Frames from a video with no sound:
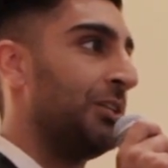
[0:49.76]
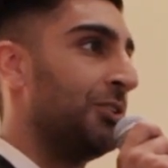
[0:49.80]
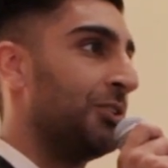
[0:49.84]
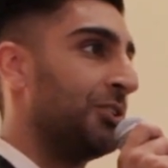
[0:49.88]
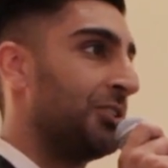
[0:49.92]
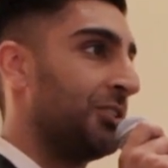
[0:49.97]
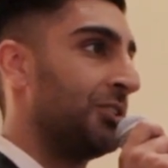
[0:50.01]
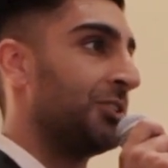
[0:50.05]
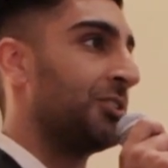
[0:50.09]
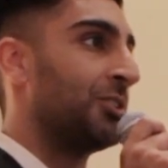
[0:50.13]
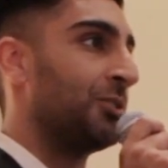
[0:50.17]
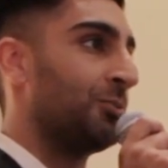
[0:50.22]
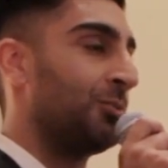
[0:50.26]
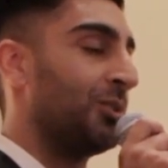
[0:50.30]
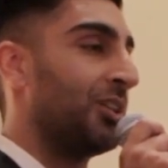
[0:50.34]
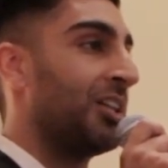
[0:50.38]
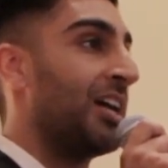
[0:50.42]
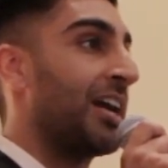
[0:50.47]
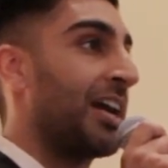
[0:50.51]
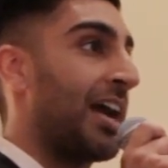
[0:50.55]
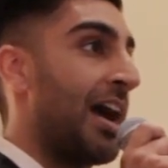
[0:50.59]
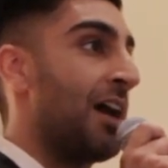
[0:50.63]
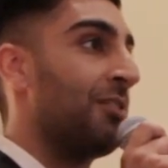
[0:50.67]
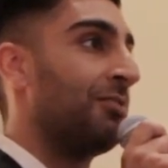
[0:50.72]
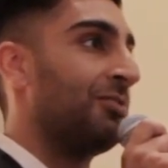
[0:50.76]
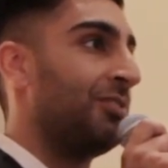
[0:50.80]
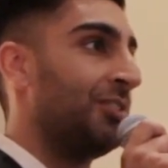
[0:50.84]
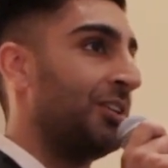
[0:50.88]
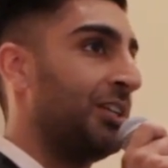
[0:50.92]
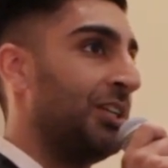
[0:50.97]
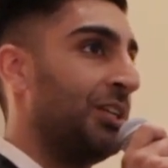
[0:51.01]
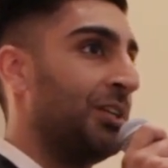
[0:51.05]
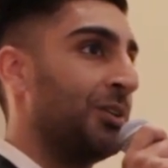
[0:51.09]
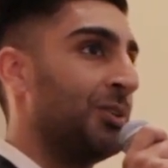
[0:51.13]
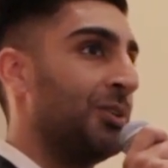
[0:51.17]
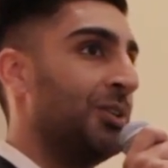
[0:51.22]
your sister will look out for
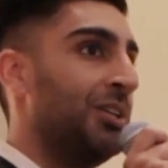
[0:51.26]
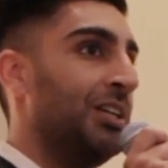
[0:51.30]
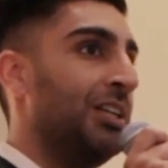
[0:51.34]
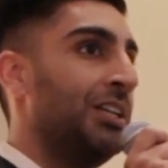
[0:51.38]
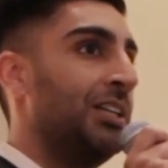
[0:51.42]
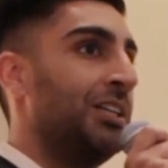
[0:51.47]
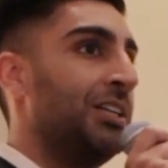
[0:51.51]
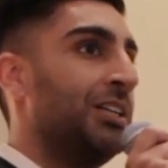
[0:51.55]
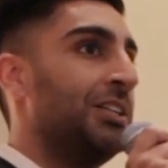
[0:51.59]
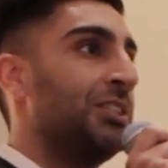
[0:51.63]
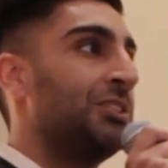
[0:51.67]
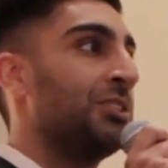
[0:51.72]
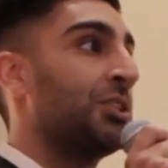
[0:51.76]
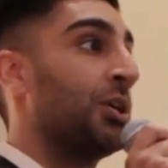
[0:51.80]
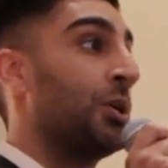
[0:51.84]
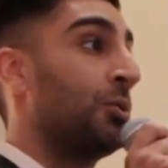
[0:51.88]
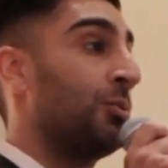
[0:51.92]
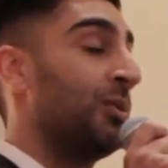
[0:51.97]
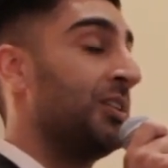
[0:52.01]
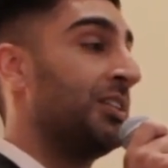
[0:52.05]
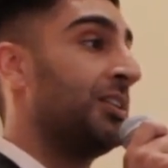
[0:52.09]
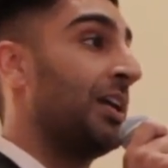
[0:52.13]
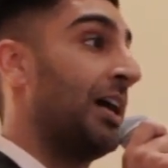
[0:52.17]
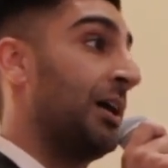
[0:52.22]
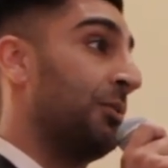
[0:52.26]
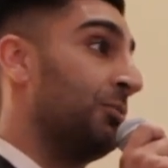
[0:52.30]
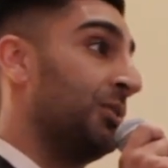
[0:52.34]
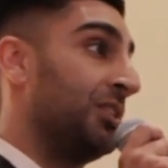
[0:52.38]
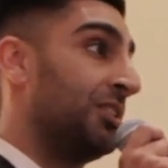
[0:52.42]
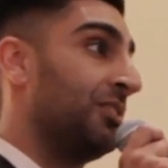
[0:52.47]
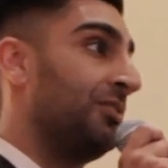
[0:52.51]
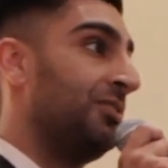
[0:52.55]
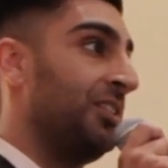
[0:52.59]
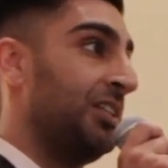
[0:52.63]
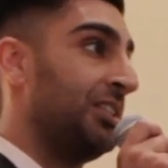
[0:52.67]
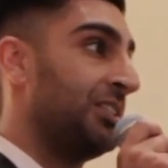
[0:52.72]
you. So I went
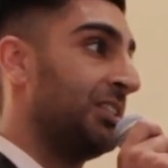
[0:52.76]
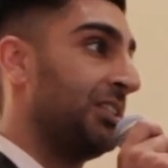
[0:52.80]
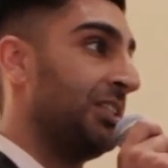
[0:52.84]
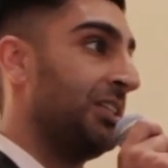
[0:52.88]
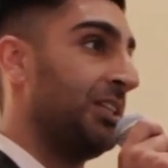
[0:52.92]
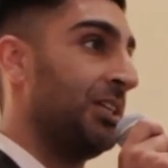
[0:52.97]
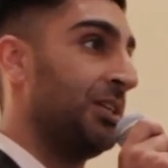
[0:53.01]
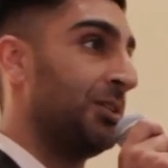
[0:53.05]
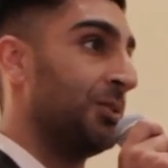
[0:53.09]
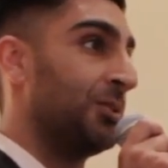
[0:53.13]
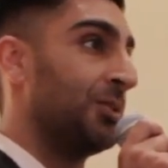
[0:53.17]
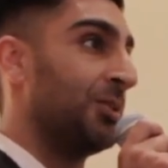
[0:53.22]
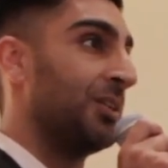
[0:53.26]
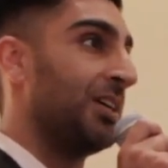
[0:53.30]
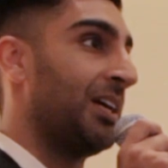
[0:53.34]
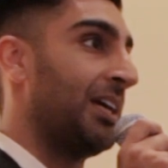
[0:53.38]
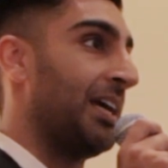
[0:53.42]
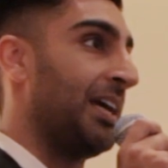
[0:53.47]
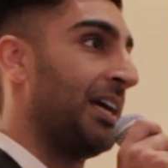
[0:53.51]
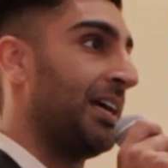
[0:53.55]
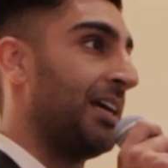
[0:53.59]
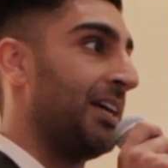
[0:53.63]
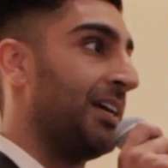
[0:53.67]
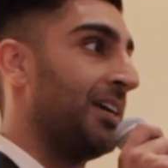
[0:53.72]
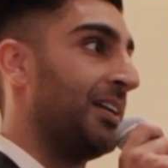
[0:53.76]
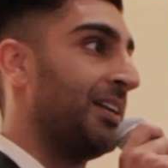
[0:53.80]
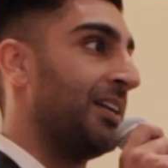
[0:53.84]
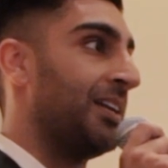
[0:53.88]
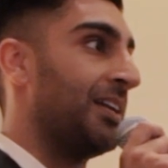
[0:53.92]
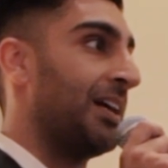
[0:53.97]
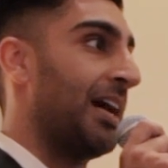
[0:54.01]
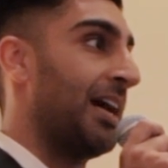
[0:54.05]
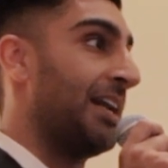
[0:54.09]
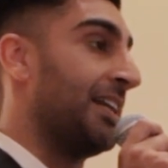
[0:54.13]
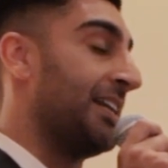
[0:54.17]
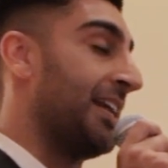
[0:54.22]
to VCU,
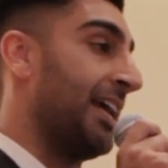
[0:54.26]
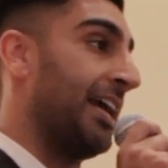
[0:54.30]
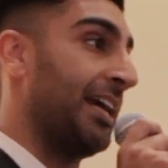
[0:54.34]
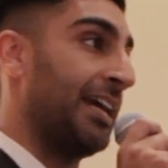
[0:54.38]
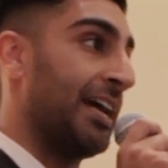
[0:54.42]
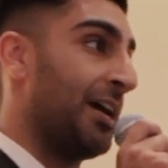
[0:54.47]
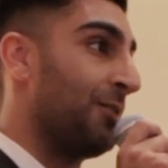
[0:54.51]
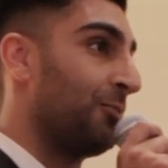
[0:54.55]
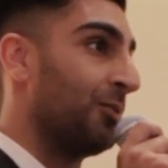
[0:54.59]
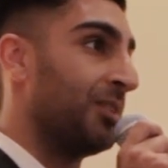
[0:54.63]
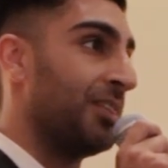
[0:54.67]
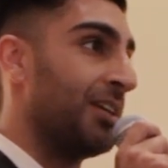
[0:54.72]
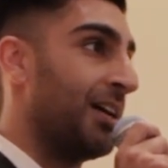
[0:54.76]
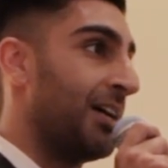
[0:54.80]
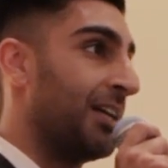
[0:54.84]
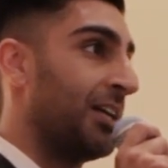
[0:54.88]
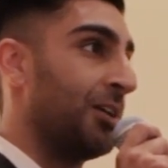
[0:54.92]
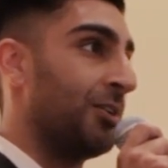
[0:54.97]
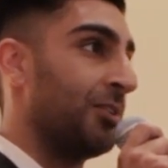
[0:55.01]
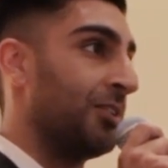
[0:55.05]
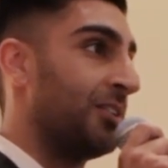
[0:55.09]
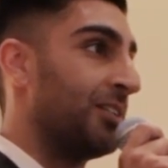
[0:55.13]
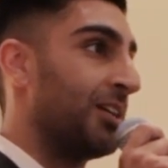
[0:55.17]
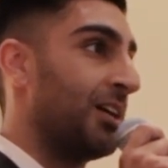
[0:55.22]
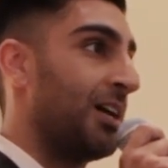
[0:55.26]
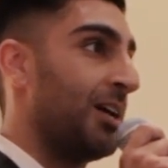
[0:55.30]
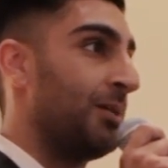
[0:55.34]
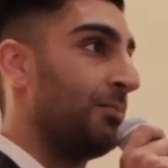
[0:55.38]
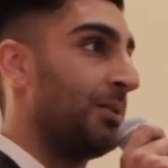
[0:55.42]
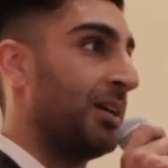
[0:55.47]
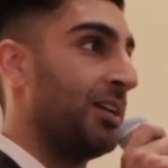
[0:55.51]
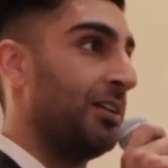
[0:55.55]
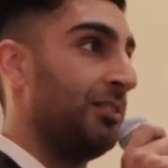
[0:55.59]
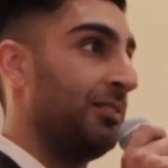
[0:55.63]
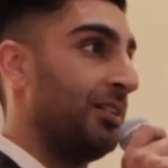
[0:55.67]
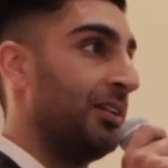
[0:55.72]
and I didn't hang out with Nadia all the time.
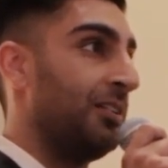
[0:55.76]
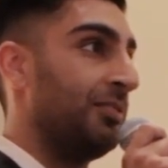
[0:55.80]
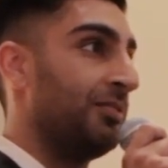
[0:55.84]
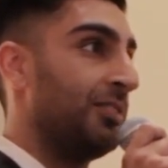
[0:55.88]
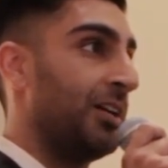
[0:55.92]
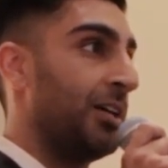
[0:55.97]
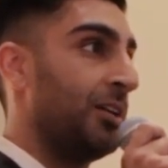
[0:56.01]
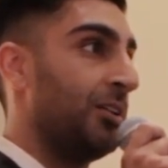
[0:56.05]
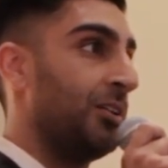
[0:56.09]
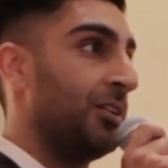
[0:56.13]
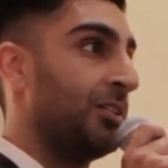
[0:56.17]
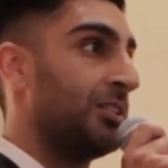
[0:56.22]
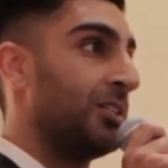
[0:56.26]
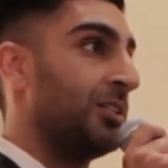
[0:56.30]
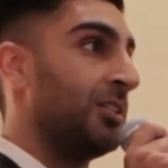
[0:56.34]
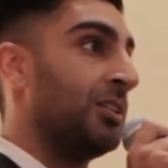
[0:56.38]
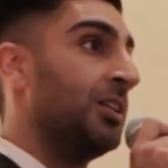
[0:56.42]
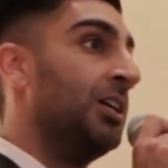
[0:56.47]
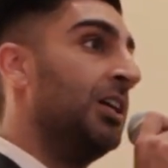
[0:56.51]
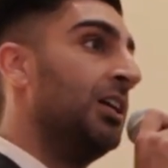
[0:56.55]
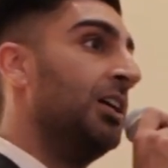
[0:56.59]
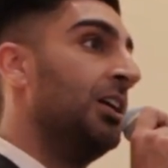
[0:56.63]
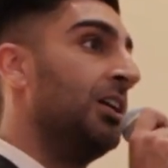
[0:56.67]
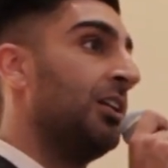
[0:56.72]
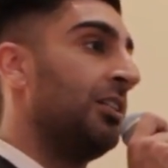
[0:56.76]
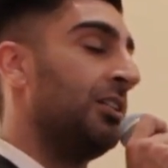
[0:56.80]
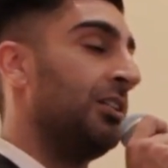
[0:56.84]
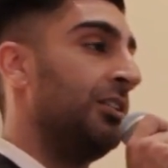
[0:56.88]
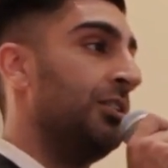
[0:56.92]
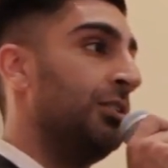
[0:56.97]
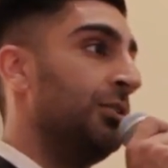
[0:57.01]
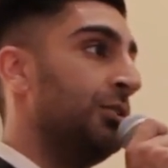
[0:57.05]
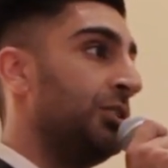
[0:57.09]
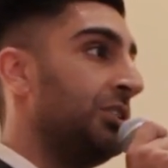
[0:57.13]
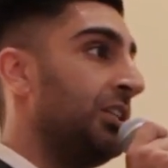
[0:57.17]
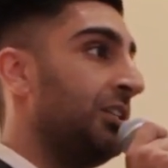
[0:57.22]
I didn't invite her to the
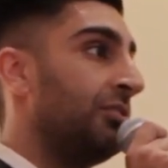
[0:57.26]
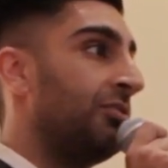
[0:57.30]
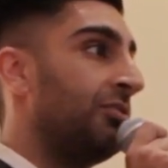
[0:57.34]
douchey